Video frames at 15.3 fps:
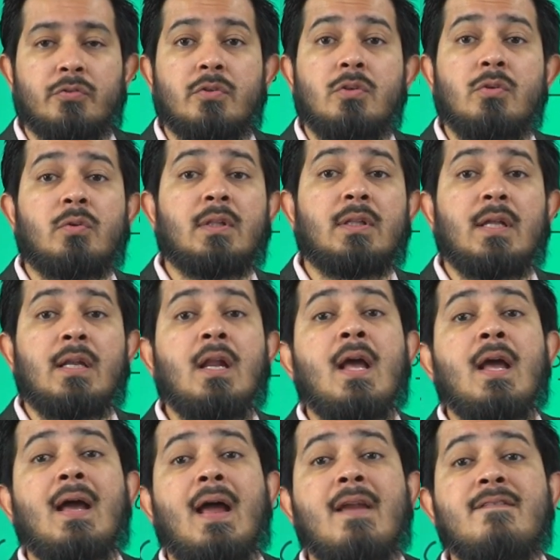So you can then
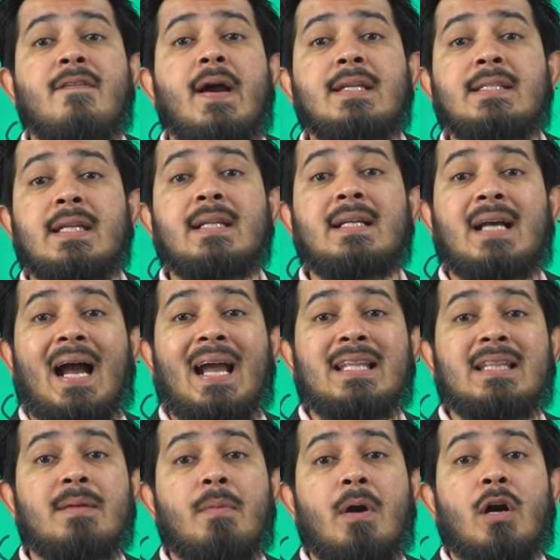advise and
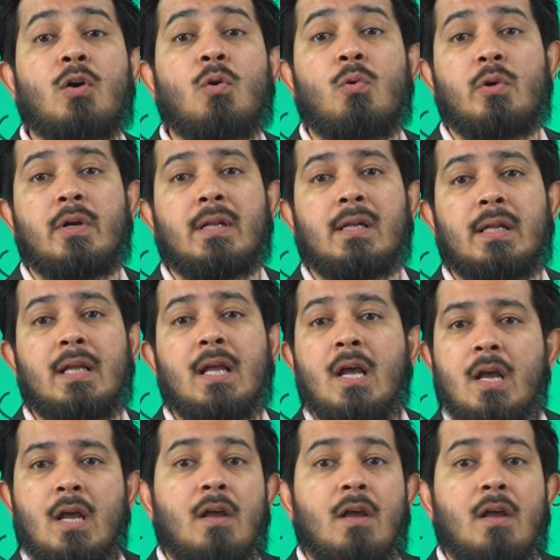guide them accordingly.